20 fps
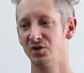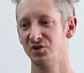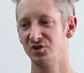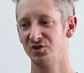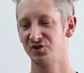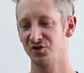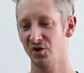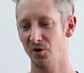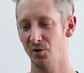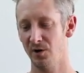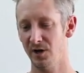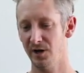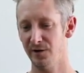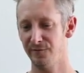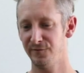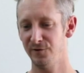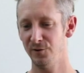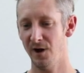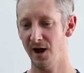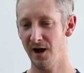So
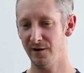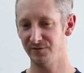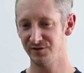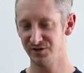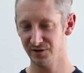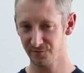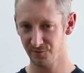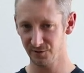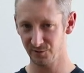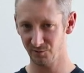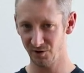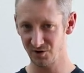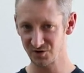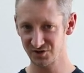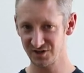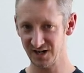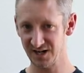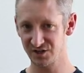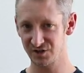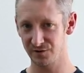if you have different roast
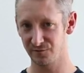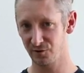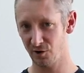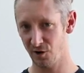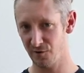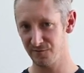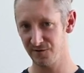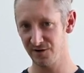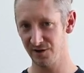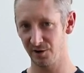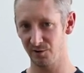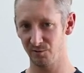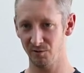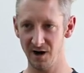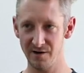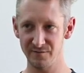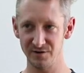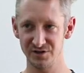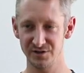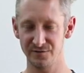dates of coffee that
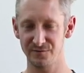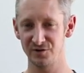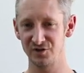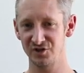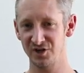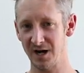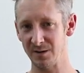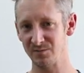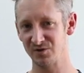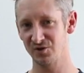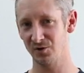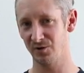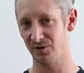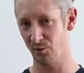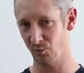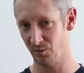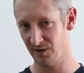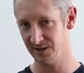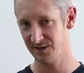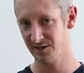arrive at different times during the
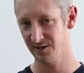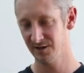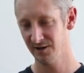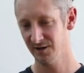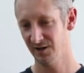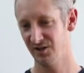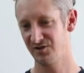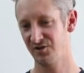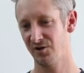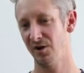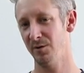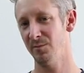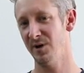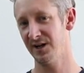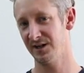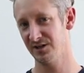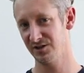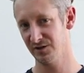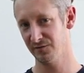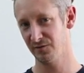week, it's going to
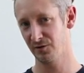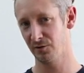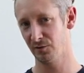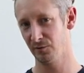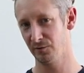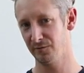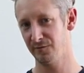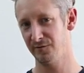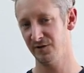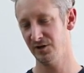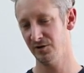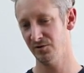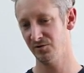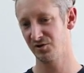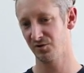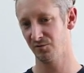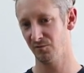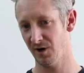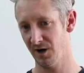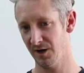make it difficult for you
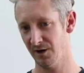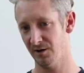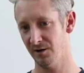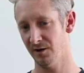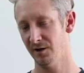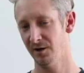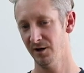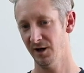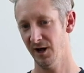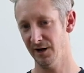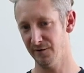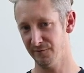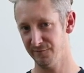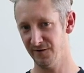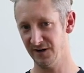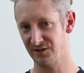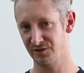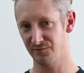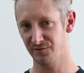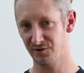to run an
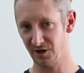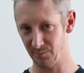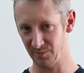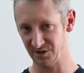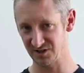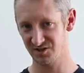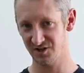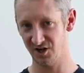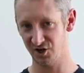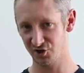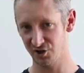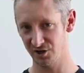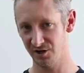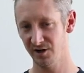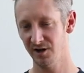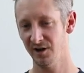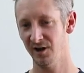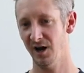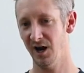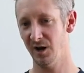effective cupping session
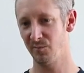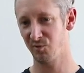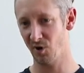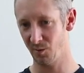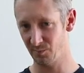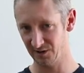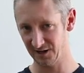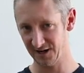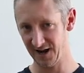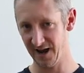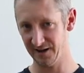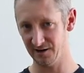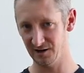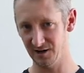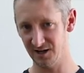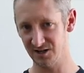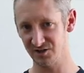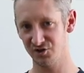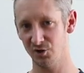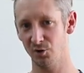and properly
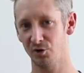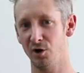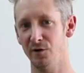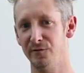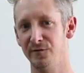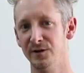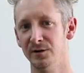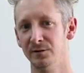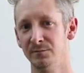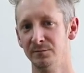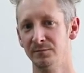analyze your coffee.